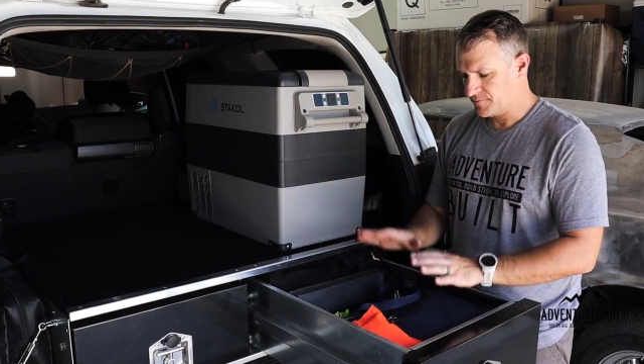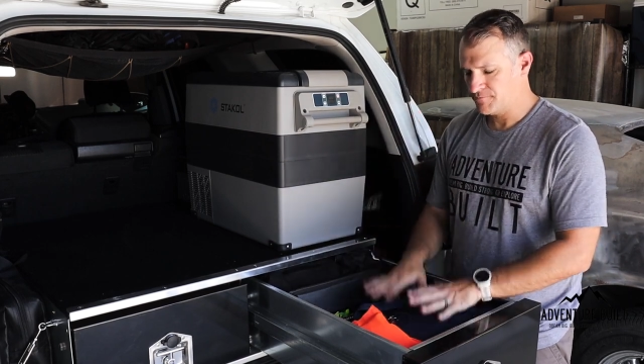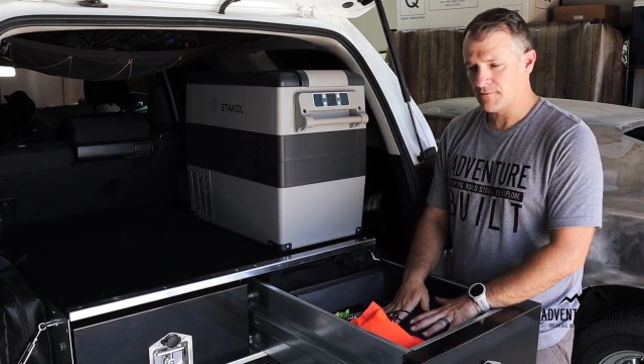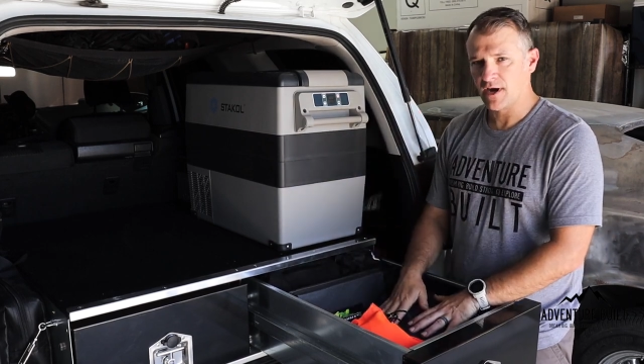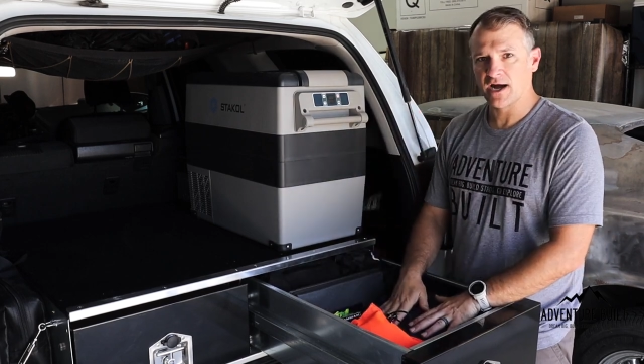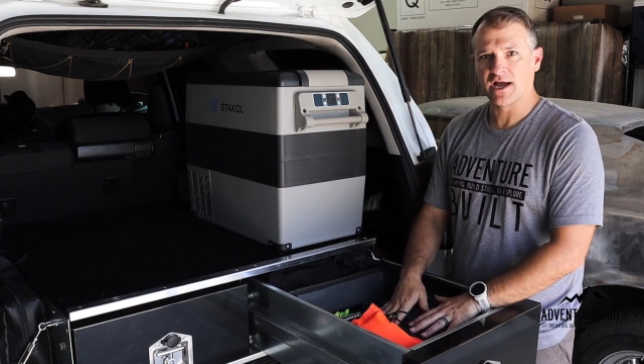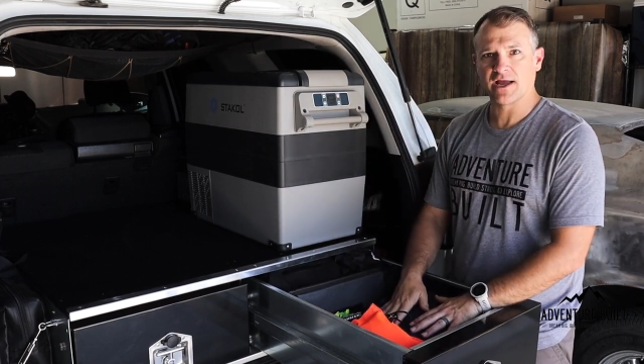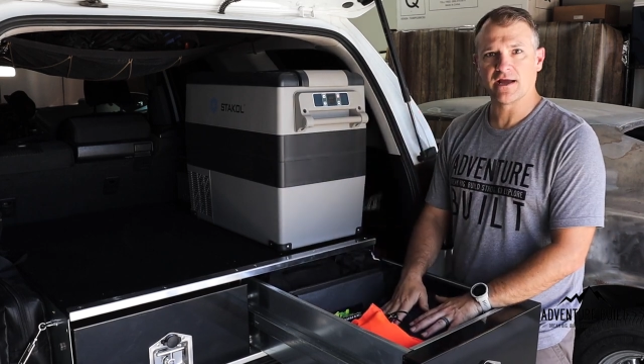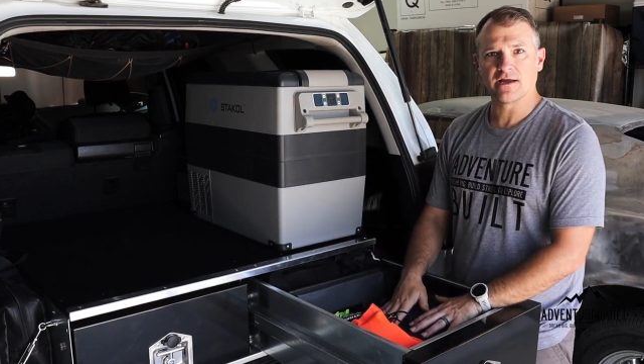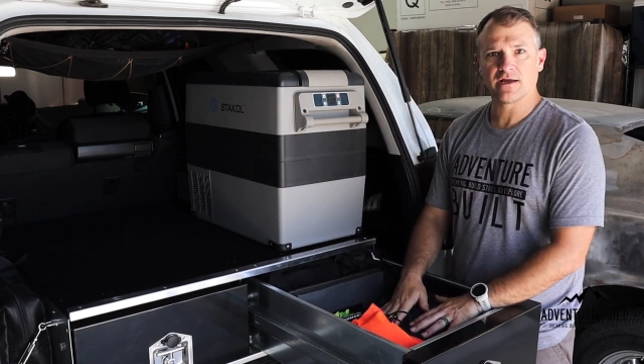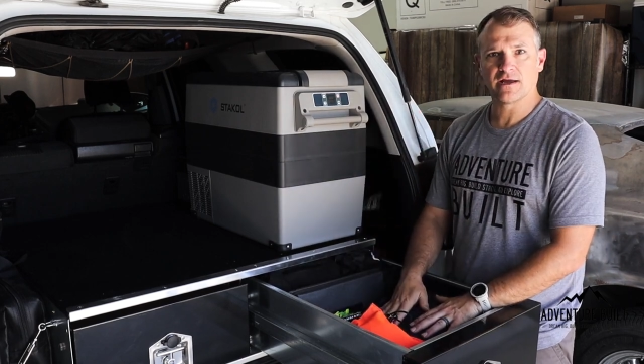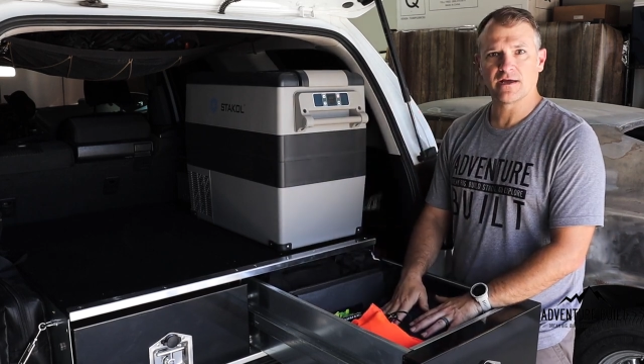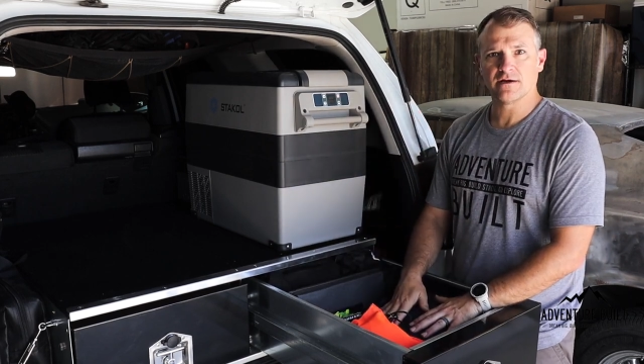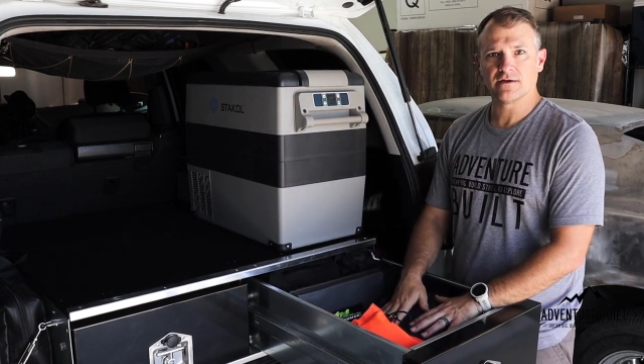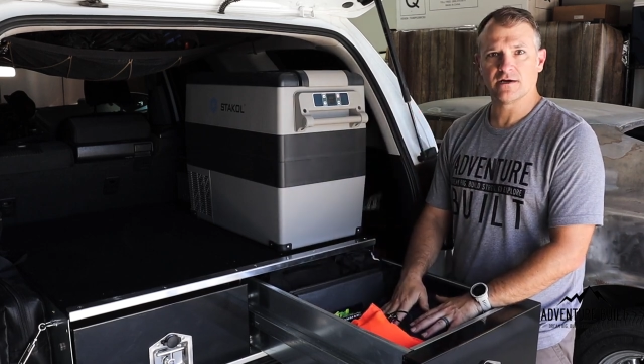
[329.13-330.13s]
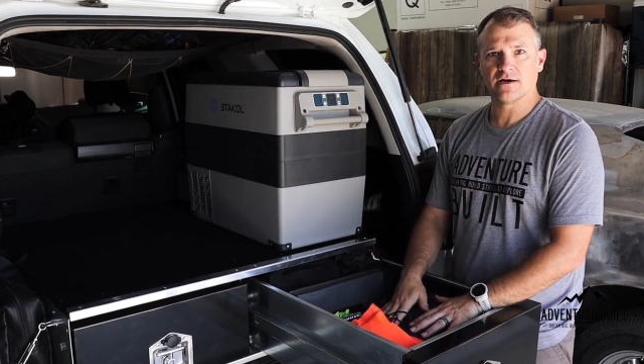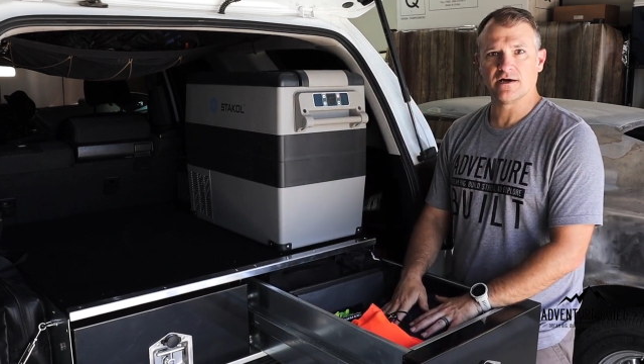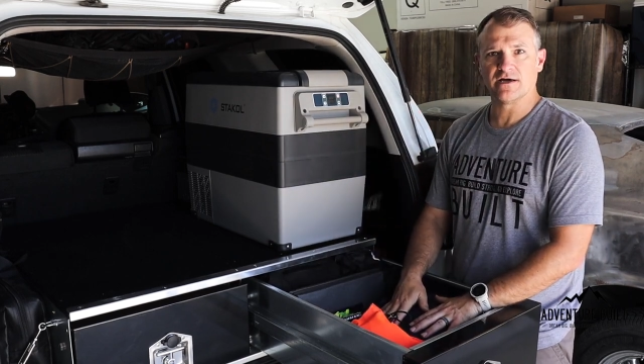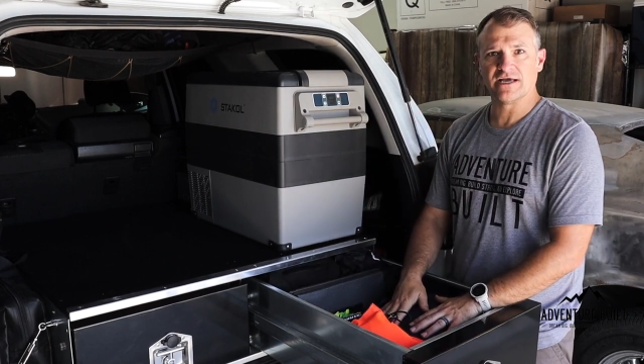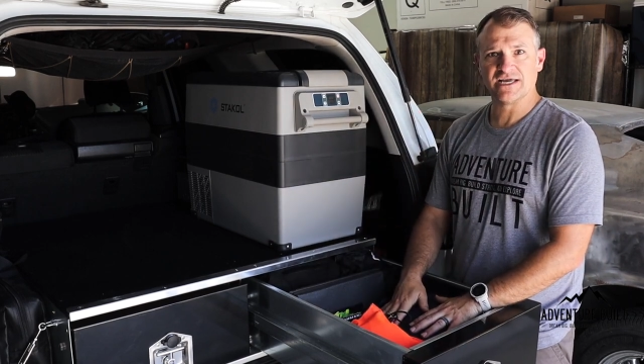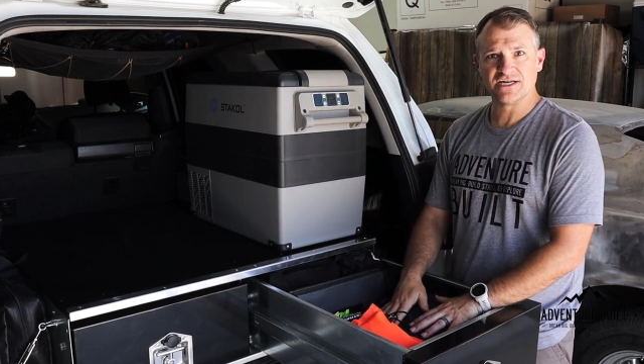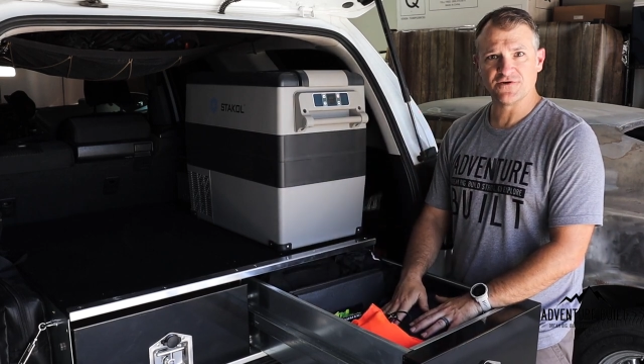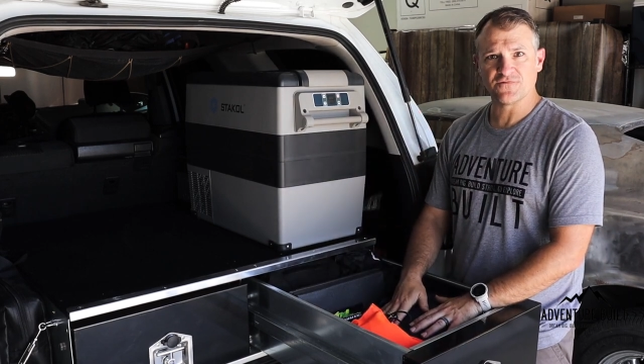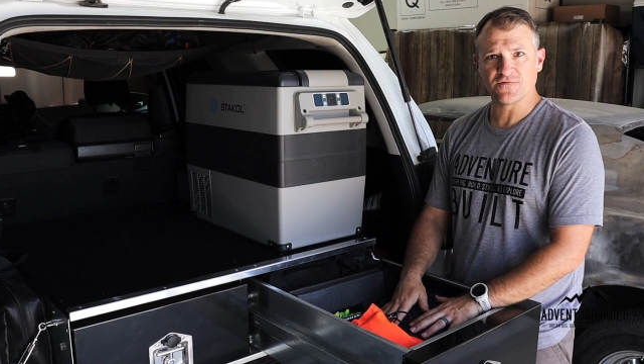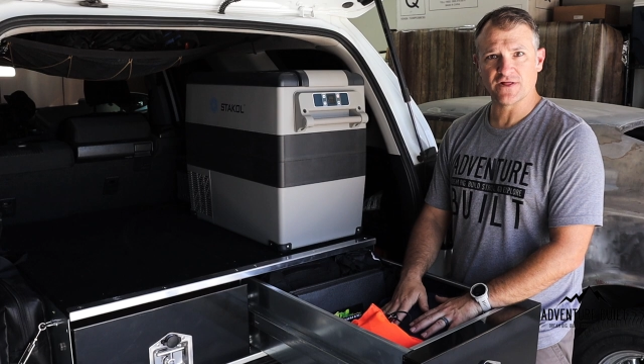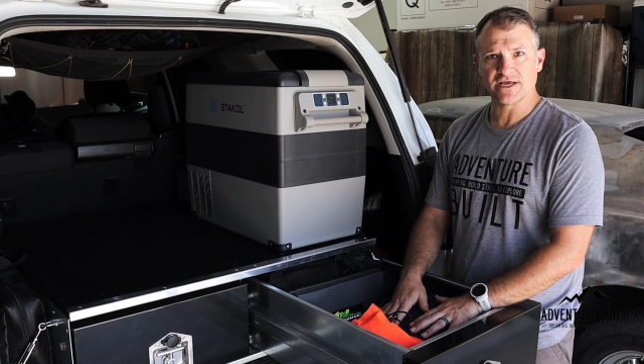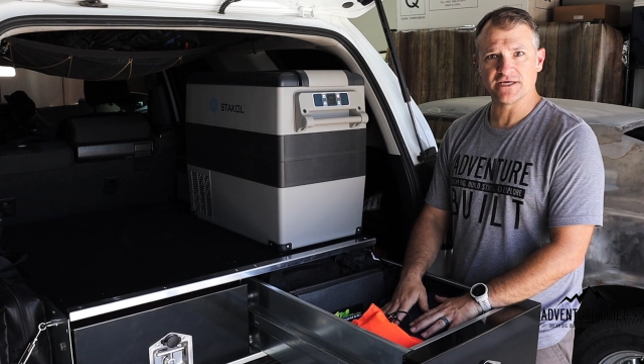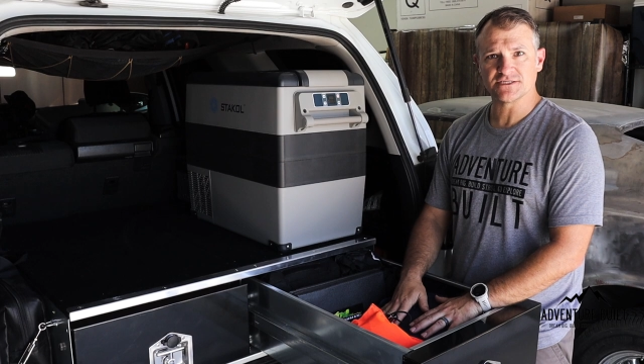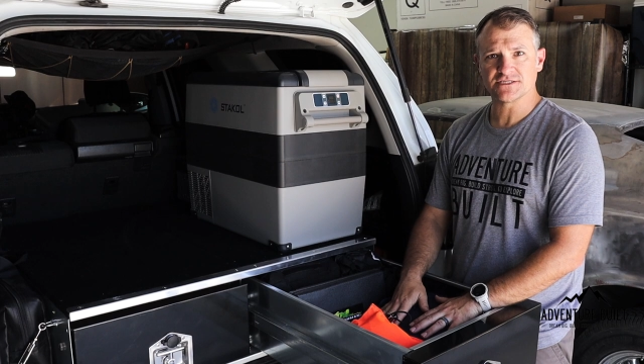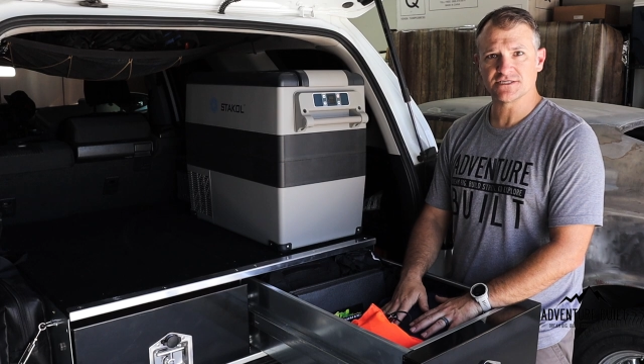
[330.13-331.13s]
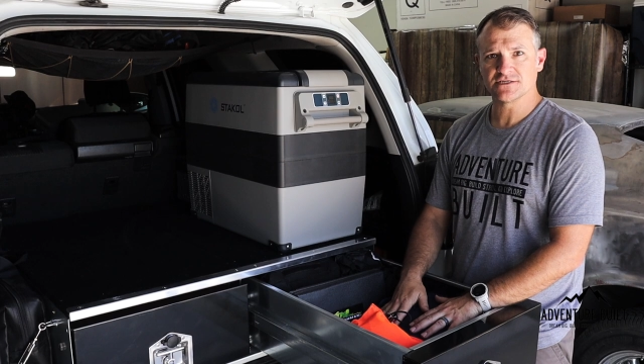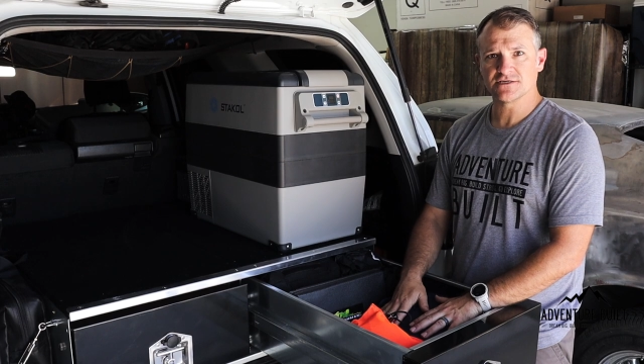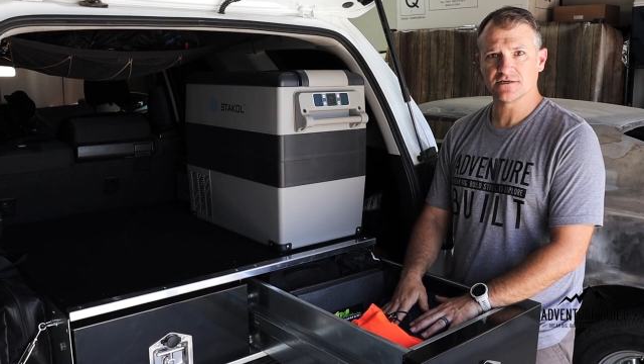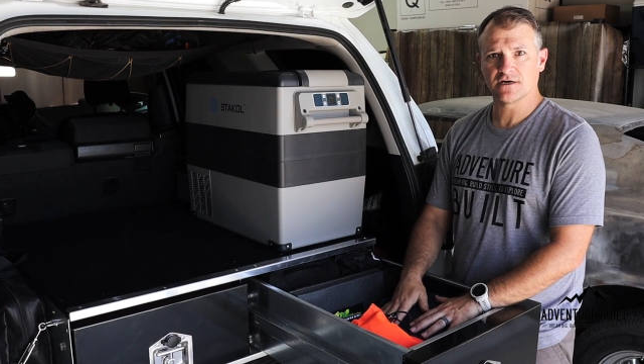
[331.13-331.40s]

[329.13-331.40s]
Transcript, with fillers: my uh, deflate